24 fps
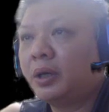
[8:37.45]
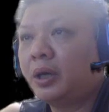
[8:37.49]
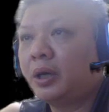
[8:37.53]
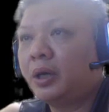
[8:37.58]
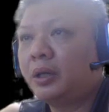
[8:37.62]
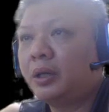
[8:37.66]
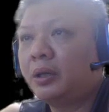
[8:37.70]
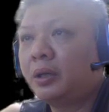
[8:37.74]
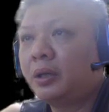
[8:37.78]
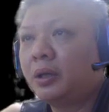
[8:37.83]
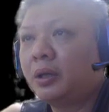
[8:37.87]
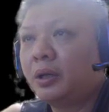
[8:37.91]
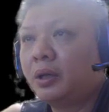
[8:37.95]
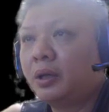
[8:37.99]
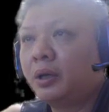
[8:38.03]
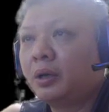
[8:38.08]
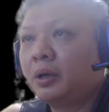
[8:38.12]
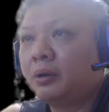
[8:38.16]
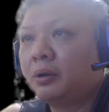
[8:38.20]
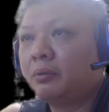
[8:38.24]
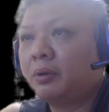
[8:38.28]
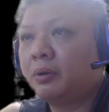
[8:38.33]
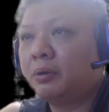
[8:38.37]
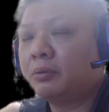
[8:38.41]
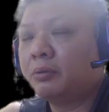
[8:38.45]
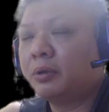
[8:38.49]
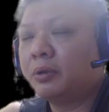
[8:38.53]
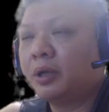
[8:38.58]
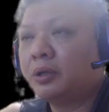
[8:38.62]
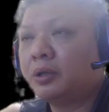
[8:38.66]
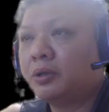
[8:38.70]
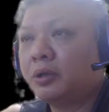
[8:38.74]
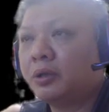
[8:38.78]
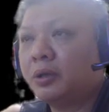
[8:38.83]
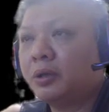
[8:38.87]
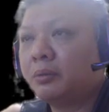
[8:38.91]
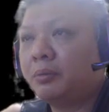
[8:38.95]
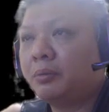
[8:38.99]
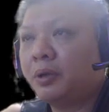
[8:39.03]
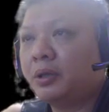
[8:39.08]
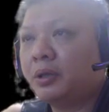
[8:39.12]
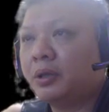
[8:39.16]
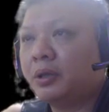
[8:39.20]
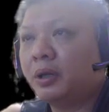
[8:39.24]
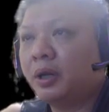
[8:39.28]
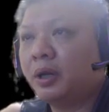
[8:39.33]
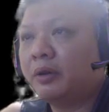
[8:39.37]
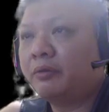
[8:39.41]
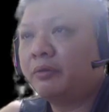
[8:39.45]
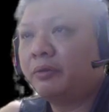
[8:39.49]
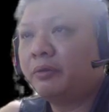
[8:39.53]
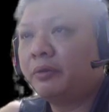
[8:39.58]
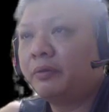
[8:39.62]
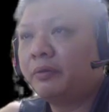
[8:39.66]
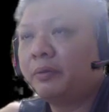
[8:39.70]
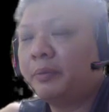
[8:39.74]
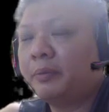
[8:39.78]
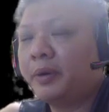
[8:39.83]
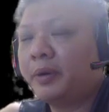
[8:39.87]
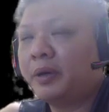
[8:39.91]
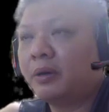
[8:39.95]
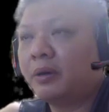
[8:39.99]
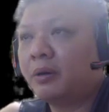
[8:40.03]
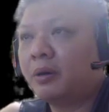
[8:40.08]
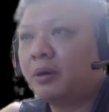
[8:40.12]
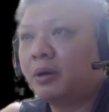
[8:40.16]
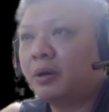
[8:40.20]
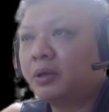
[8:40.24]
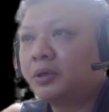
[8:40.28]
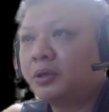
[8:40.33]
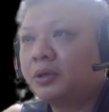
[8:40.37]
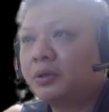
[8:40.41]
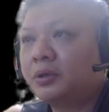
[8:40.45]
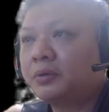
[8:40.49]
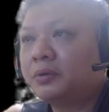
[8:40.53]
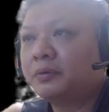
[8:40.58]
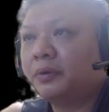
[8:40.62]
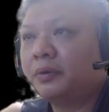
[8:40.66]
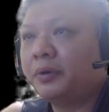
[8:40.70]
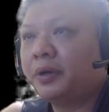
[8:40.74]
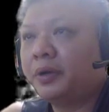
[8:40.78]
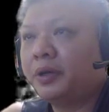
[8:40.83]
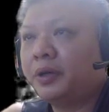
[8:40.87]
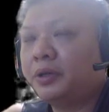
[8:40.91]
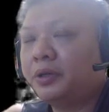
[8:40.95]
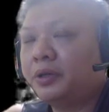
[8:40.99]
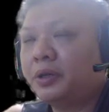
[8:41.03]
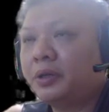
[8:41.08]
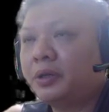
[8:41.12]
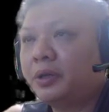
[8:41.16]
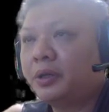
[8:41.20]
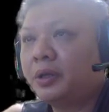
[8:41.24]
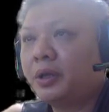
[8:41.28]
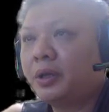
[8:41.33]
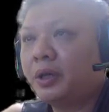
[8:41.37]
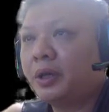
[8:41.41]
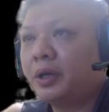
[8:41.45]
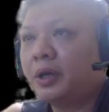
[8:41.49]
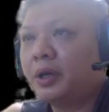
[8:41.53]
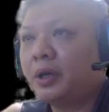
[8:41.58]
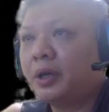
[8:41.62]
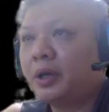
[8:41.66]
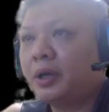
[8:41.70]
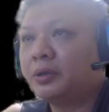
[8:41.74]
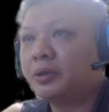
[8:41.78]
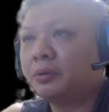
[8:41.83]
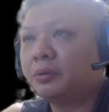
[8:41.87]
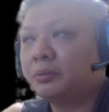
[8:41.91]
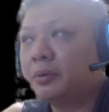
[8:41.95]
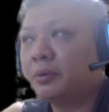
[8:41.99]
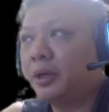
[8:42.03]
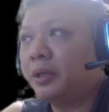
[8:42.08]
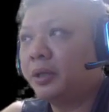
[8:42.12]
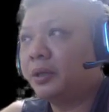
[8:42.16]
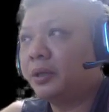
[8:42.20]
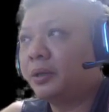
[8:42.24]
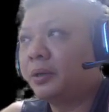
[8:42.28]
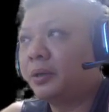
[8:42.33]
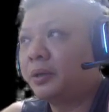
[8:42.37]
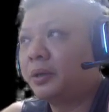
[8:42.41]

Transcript: and red would actually play the left riverbank horse variation as red,